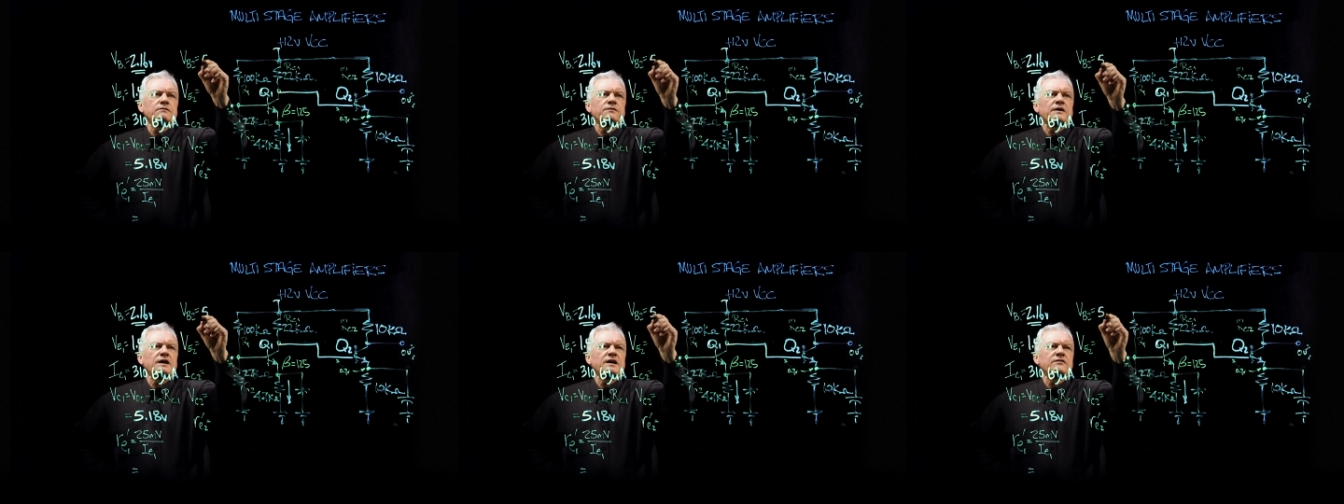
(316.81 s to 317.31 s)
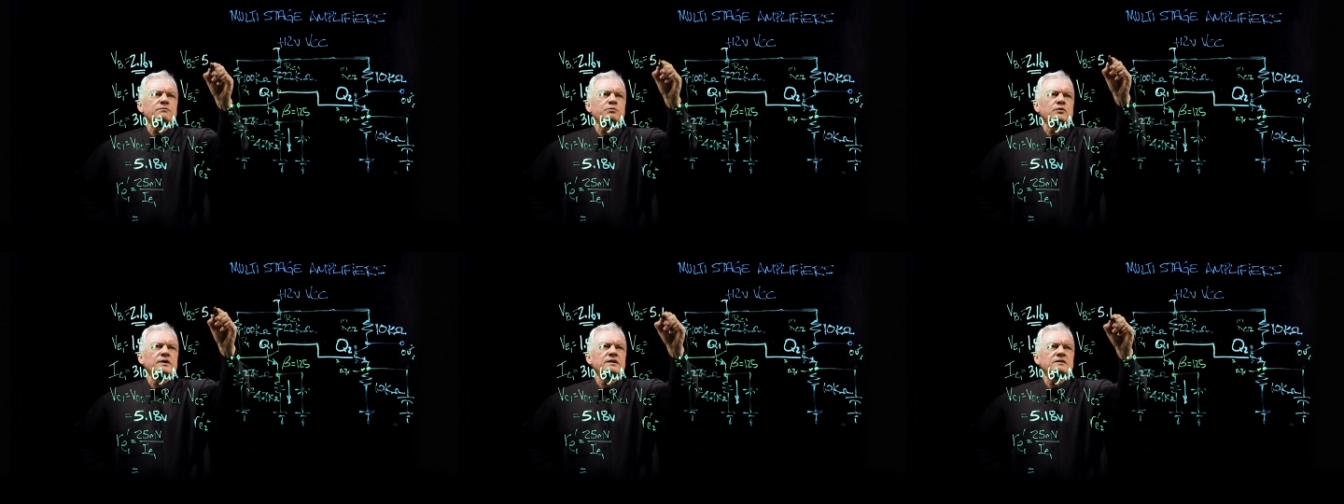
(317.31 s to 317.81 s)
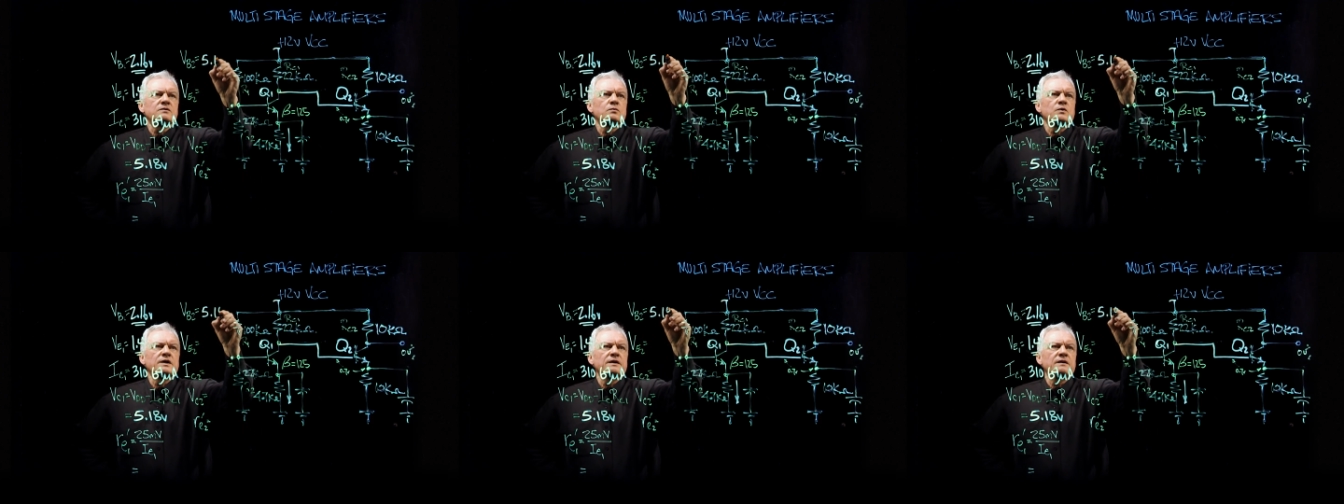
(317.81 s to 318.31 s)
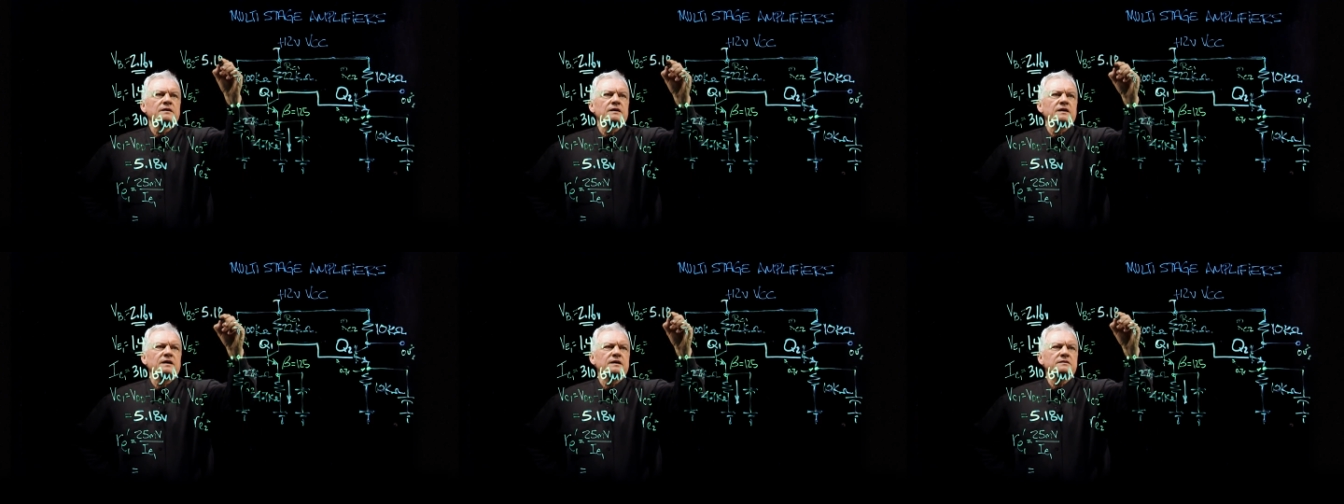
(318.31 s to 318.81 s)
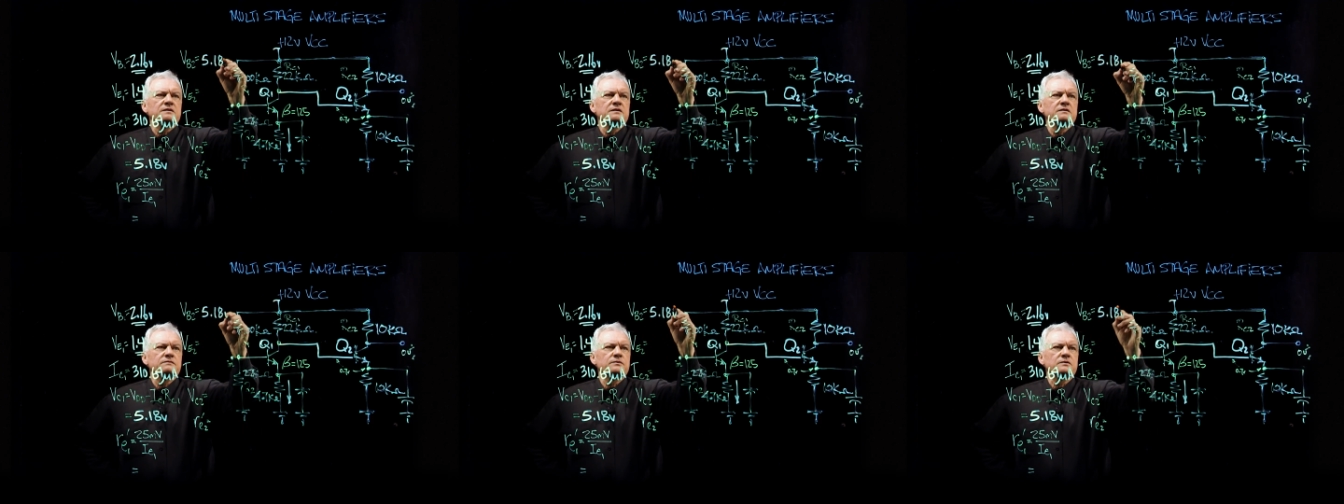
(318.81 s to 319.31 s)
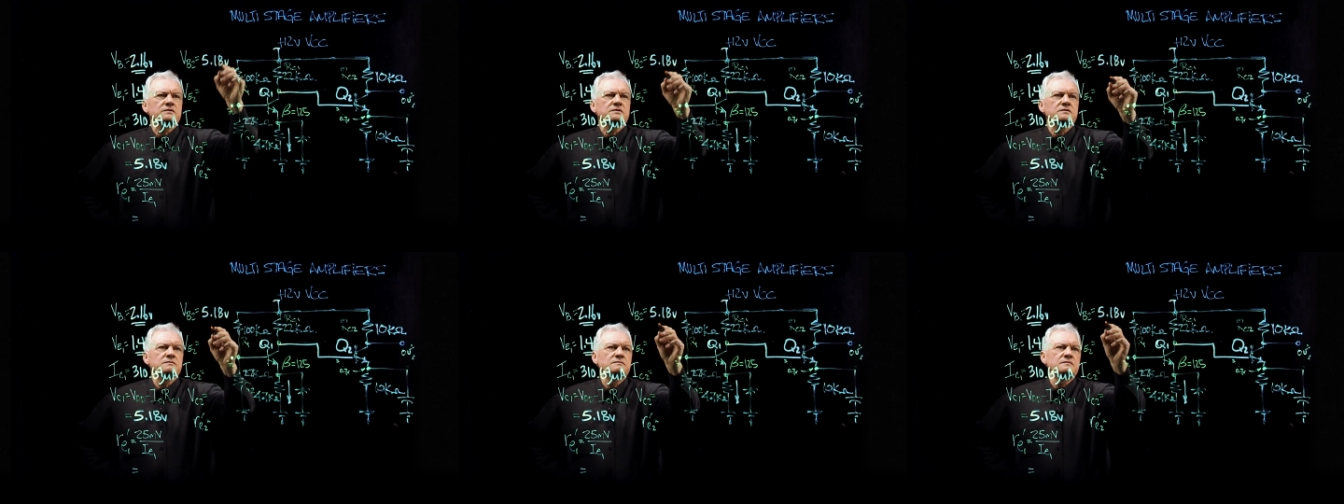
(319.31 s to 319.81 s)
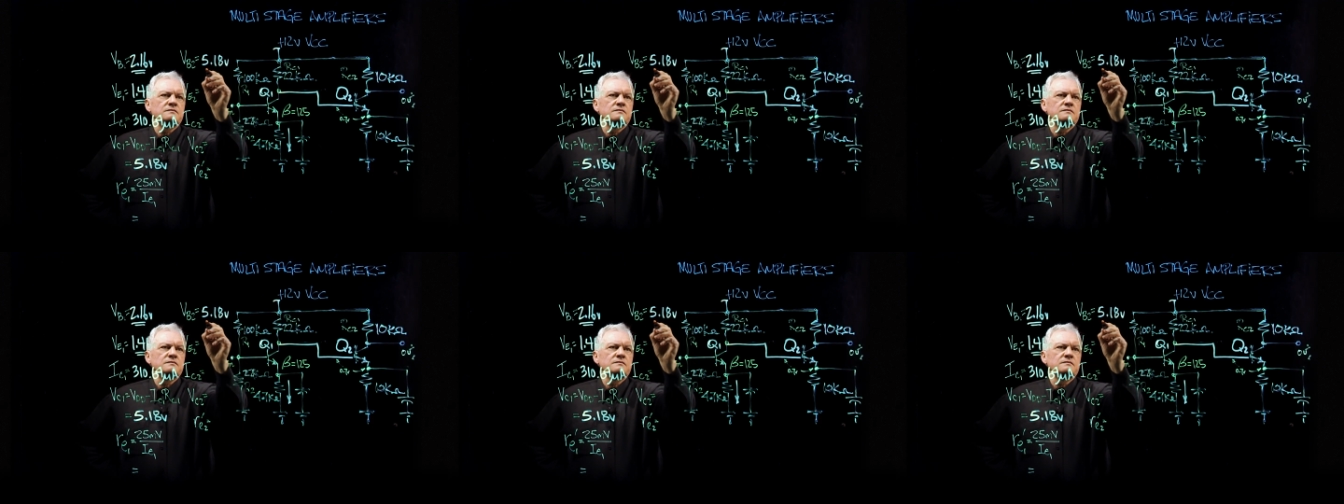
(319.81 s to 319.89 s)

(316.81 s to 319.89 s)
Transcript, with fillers: 5.18 volts.